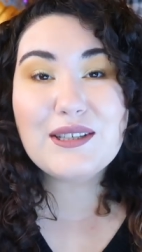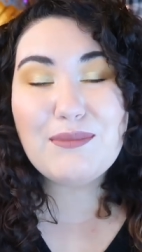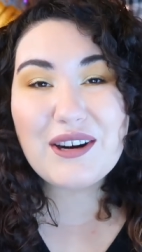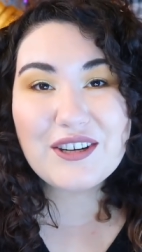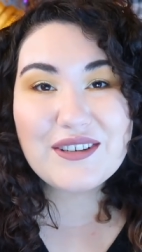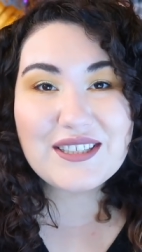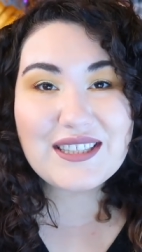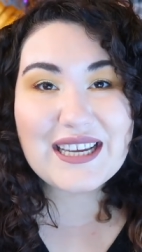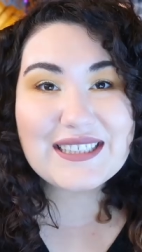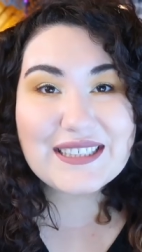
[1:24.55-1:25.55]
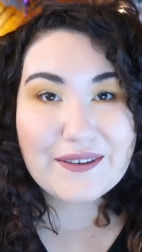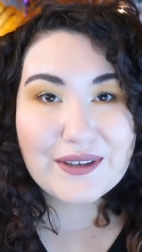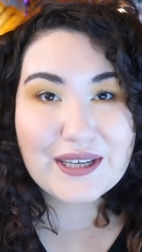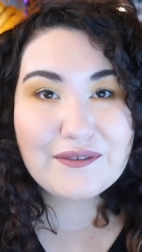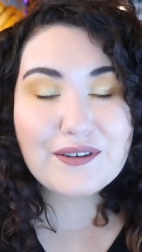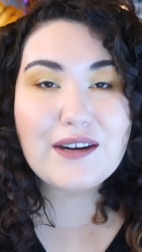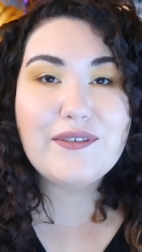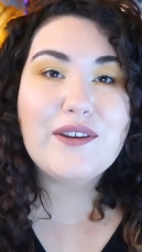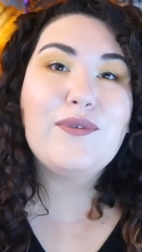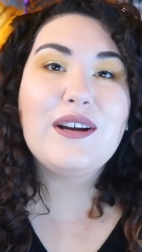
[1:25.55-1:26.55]
Tomorrow is Thanksgiving for
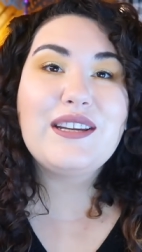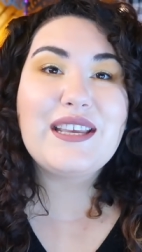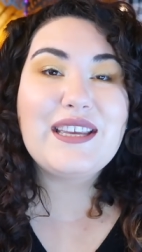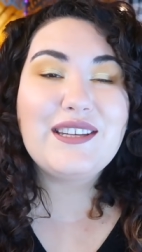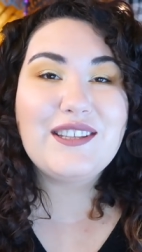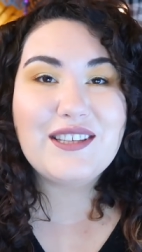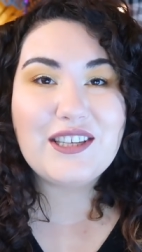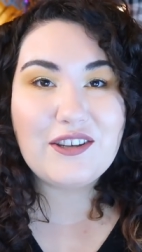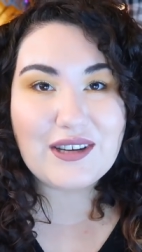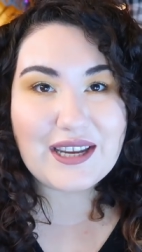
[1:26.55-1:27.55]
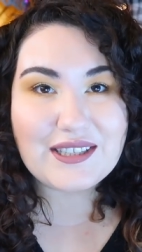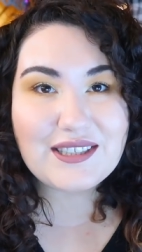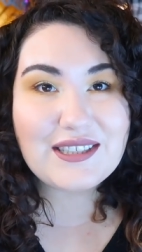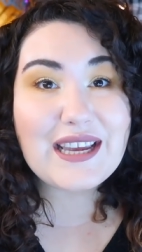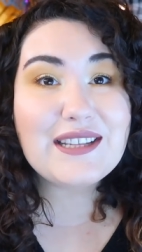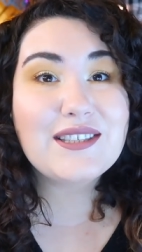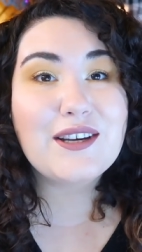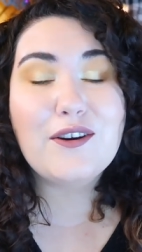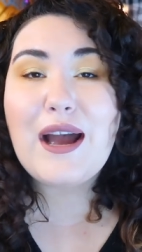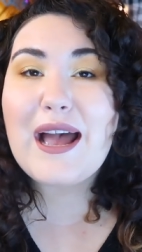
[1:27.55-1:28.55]
everyone in the United States,
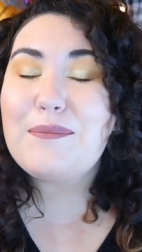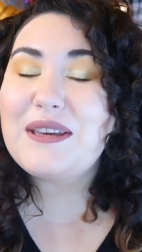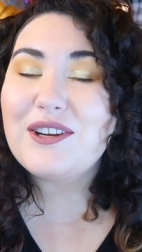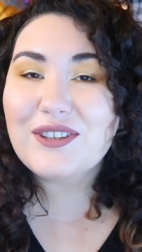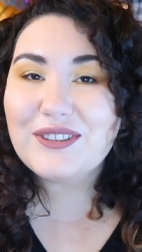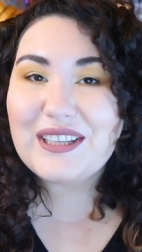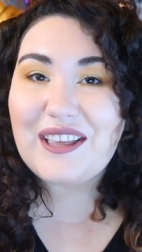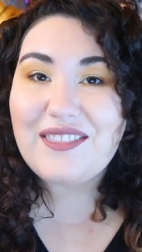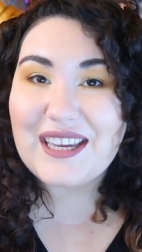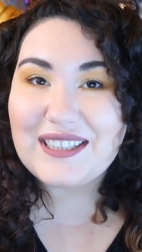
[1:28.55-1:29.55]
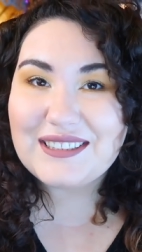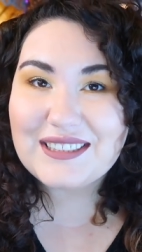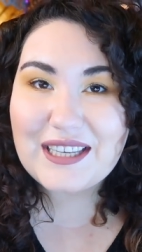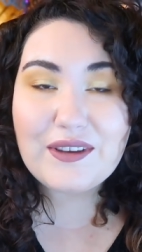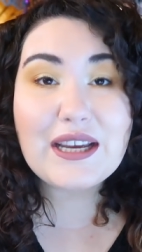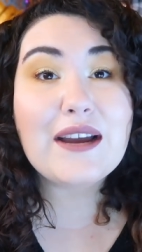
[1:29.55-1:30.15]
so happy early Thanksgiving.